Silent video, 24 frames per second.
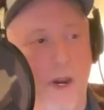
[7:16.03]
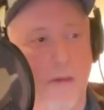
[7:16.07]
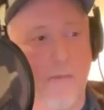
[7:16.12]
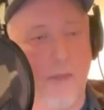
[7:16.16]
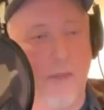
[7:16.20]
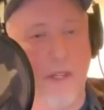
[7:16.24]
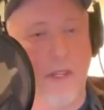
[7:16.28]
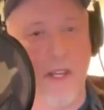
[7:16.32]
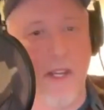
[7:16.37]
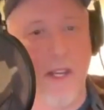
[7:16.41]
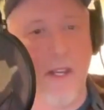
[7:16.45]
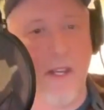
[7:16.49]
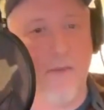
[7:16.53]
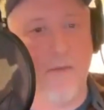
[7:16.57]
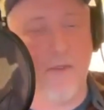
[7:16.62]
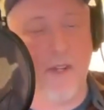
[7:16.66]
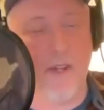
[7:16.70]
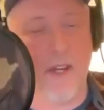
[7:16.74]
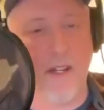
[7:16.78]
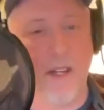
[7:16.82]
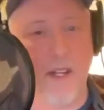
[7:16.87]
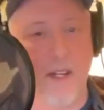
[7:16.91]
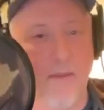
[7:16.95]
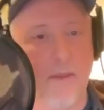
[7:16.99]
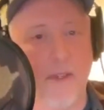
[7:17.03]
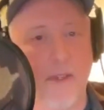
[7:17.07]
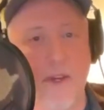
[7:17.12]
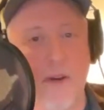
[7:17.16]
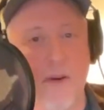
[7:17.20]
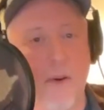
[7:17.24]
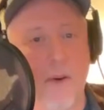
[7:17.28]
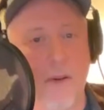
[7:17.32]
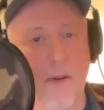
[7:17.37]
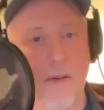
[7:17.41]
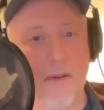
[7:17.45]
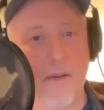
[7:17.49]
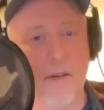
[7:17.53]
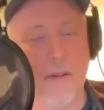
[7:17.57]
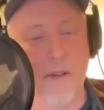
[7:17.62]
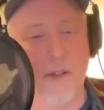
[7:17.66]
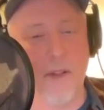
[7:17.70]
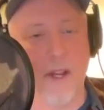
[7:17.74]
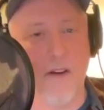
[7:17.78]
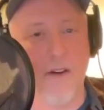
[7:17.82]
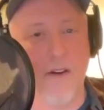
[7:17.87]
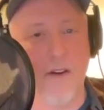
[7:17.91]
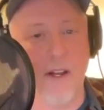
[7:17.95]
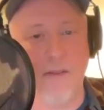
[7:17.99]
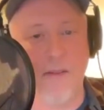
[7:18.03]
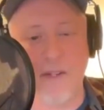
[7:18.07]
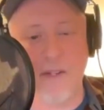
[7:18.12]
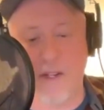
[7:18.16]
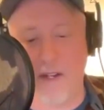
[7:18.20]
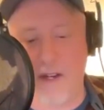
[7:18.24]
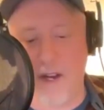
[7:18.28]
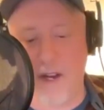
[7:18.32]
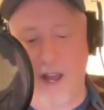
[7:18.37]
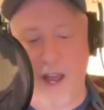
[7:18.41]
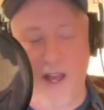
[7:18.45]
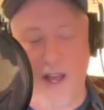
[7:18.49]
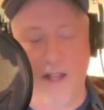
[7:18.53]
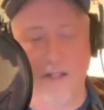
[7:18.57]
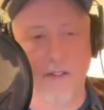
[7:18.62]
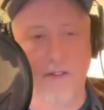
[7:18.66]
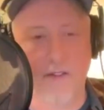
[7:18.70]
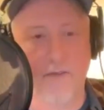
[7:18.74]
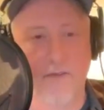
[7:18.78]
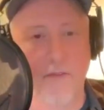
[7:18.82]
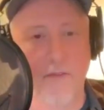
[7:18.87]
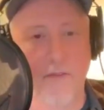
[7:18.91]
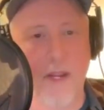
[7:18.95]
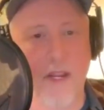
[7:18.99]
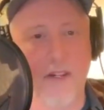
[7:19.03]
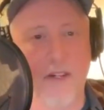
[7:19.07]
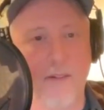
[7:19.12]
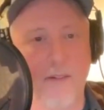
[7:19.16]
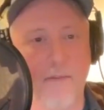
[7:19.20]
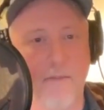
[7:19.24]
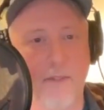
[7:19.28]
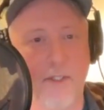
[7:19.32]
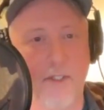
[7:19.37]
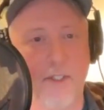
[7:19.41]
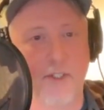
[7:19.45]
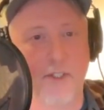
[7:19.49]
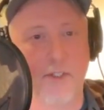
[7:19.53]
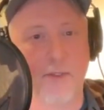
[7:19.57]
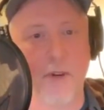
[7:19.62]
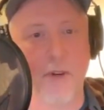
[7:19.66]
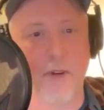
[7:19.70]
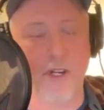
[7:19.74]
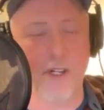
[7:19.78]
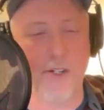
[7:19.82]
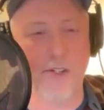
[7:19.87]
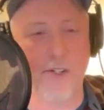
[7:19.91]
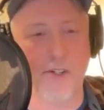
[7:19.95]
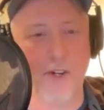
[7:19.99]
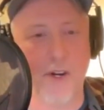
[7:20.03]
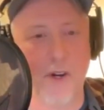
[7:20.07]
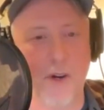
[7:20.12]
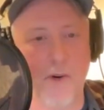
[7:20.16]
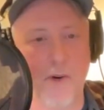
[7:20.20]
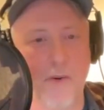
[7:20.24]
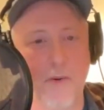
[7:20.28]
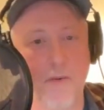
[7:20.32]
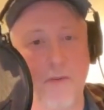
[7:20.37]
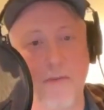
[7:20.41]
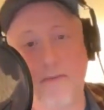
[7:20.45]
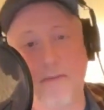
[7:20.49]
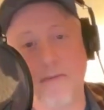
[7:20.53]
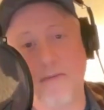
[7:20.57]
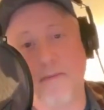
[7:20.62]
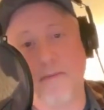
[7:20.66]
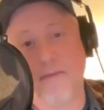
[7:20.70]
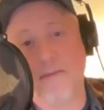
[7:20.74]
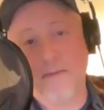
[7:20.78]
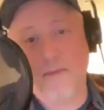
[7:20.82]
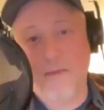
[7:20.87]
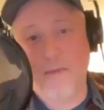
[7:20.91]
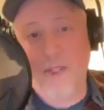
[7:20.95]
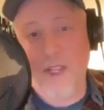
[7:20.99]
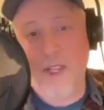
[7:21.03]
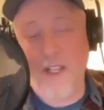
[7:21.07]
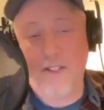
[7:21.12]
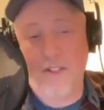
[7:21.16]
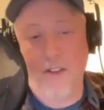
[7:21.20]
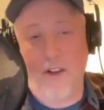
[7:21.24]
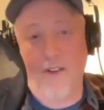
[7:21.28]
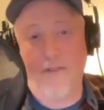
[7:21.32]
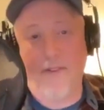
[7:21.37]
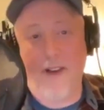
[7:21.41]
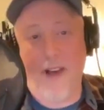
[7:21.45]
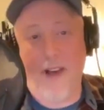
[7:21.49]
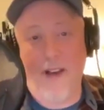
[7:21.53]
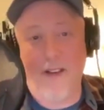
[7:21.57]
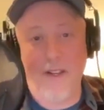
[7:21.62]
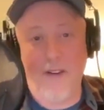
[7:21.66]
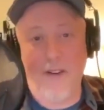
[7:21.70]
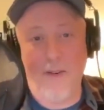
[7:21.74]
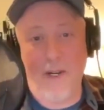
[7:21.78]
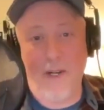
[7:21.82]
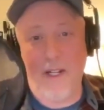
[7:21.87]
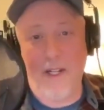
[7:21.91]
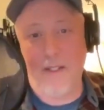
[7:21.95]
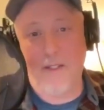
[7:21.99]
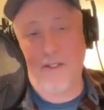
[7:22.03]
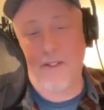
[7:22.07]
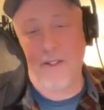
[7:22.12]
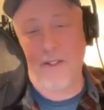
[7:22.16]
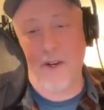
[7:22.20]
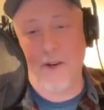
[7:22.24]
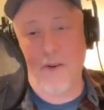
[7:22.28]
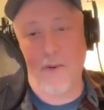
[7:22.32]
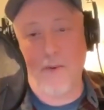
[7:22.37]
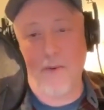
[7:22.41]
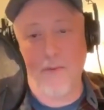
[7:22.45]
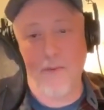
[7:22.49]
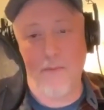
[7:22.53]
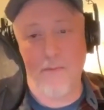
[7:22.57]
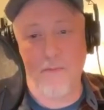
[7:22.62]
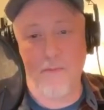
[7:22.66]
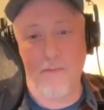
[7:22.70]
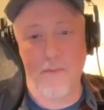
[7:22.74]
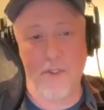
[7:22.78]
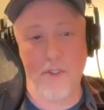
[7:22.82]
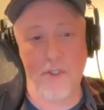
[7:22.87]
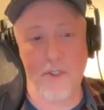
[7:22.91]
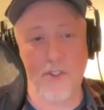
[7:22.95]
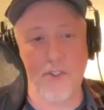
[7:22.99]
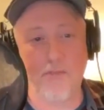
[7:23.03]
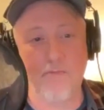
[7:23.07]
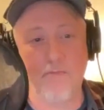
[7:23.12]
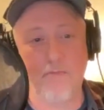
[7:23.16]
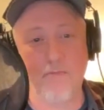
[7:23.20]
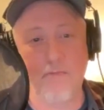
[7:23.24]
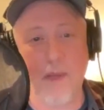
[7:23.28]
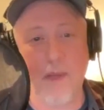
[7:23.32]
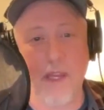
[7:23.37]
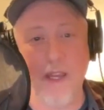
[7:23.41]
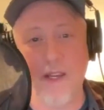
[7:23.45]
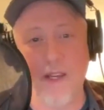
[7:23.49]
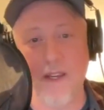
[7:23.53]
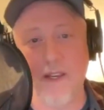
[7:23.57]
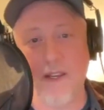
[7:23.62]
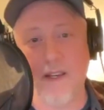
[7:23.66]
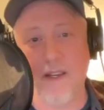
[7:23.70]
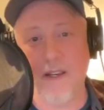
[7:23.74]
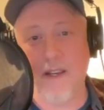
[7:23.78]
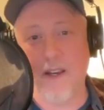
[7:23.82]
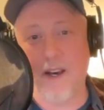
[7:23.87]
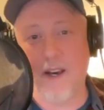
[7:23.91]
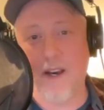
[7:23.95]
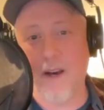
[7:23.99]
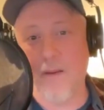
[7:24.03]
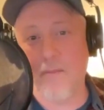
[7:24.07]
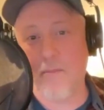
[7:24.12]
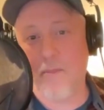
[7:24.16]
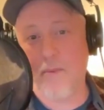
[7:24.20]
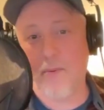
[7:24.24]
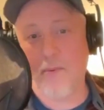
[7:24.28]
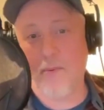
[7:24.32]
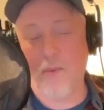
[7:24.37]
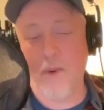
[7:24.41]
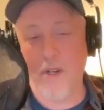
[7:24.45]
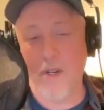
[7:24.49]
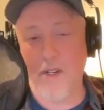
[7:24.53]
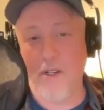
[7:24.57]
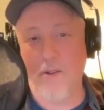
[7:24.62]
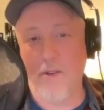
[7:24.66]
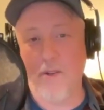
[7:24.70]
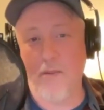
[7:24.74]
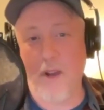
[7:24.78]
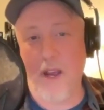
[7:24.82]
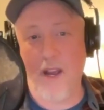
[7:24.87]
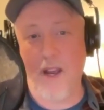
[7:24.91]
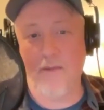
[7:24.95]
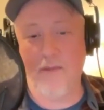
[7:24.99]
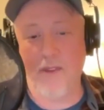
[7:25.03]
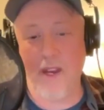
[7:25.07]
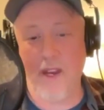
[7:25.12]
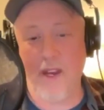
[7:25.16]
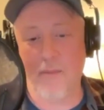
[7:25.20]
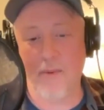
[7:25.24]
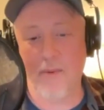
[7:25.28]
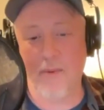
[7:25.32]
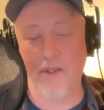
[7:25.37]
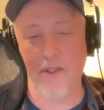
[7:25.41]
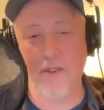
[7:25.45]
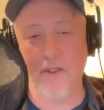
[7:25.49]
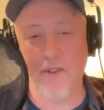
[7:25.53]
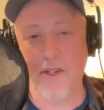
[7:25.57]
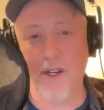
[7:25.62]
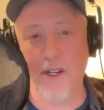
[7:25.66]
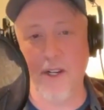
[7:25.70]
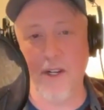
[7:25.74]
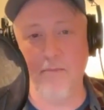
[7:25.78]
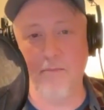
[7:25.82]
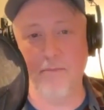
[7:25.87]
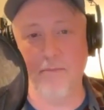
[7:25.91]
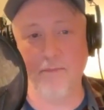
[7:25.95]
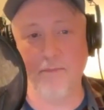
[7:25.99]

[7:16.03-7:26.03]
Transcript: believed. And even though Larry David didn't ask for me to destroy his show, he saw value in it. So speak up when you have the opportunity.